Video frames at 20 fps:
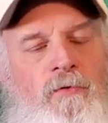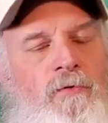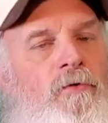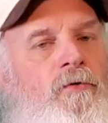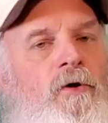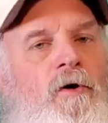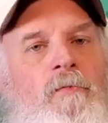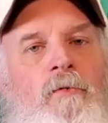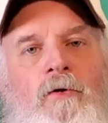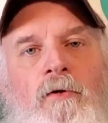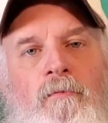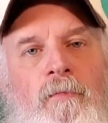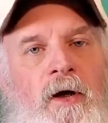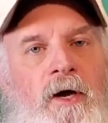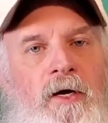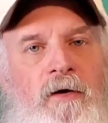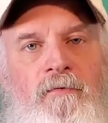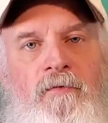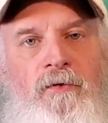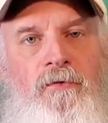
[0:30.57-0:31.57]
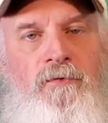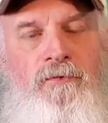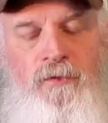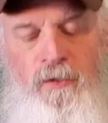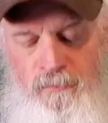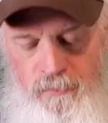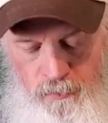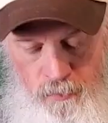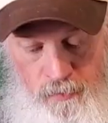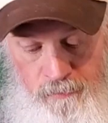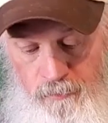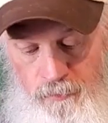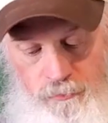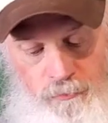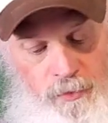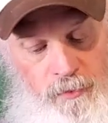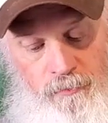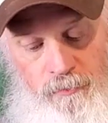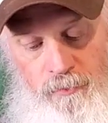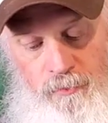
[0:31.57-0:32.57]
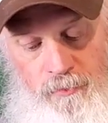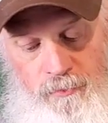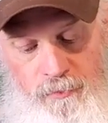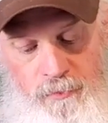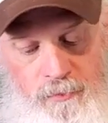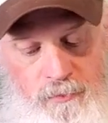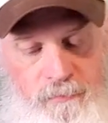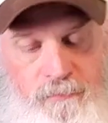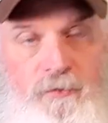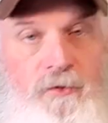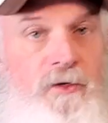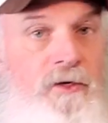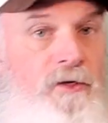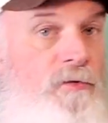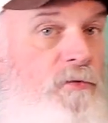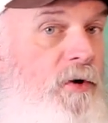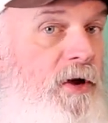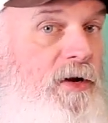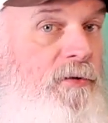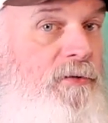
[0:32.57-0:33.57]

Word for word: a grub on the back of it or something, or even a trailer hook if you can get away